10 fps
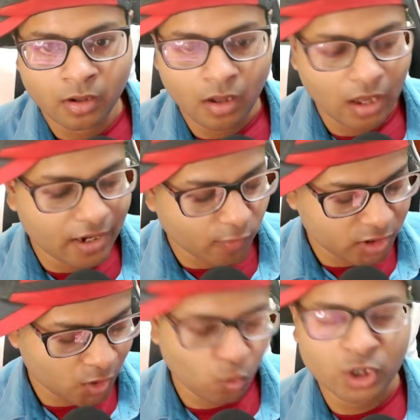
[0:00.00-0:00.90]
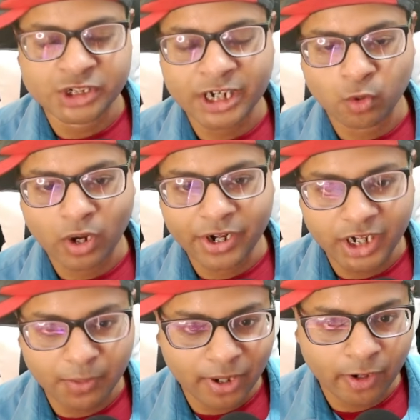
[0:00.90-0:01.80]
And for the widget, you can
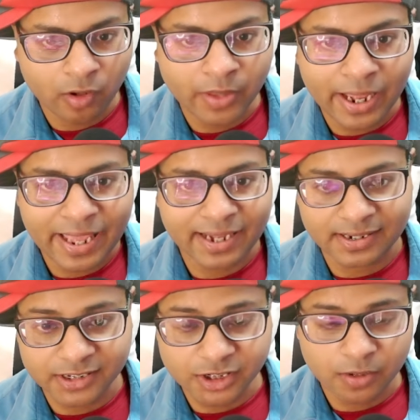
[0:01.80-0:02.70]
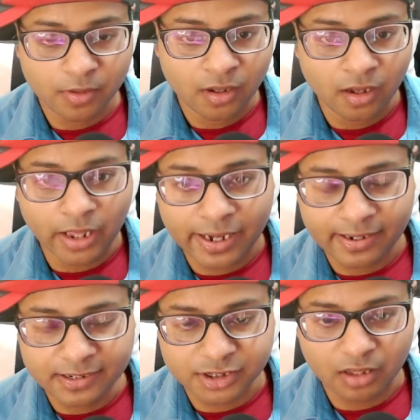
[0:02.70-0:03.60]
depend on the Agnes.
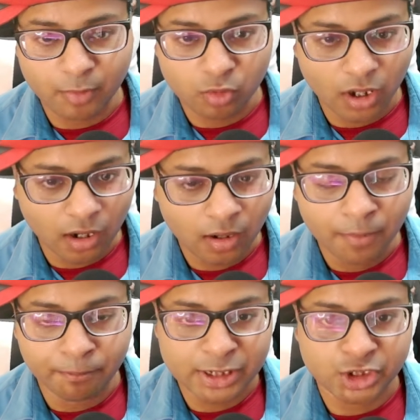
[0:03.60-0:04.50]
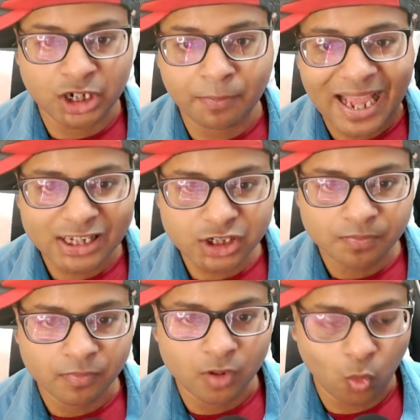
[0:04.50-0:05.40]
Agnes give you the mystery badge.
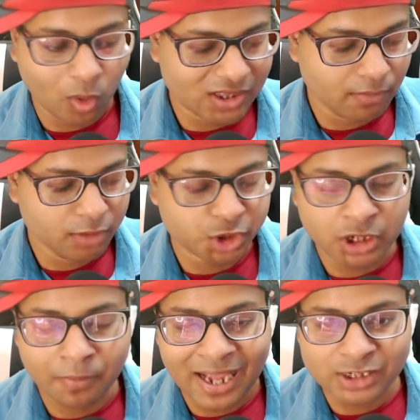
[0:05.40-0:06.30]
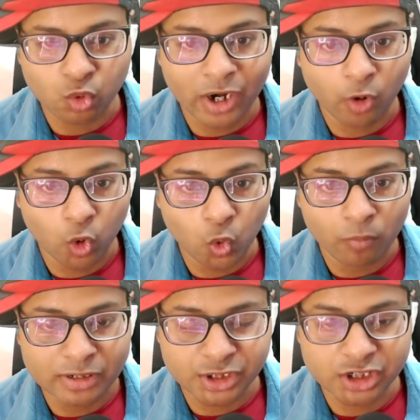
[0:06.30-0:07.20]
With the mystery badge, you can go to
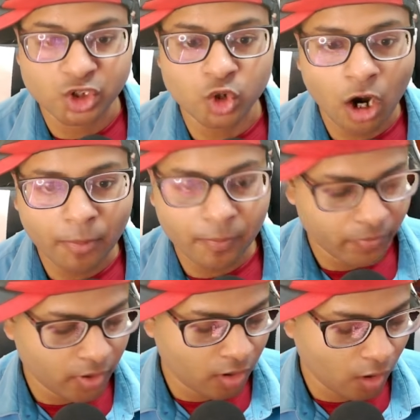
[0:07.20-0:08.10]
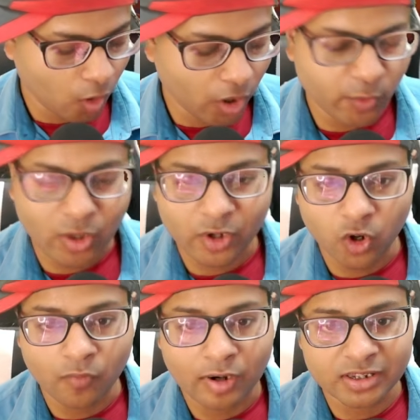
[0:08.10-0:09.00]
mystery shop, or you can
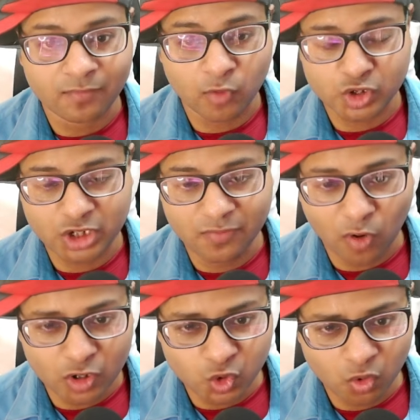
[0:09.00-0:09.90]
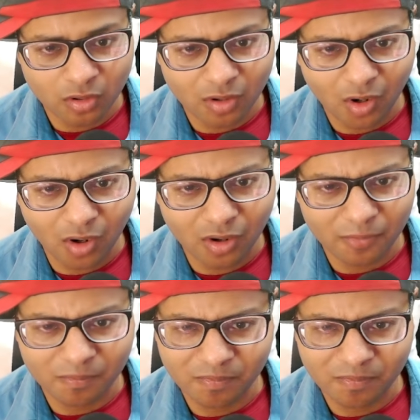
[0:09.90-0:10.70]
go for the frosty fortune or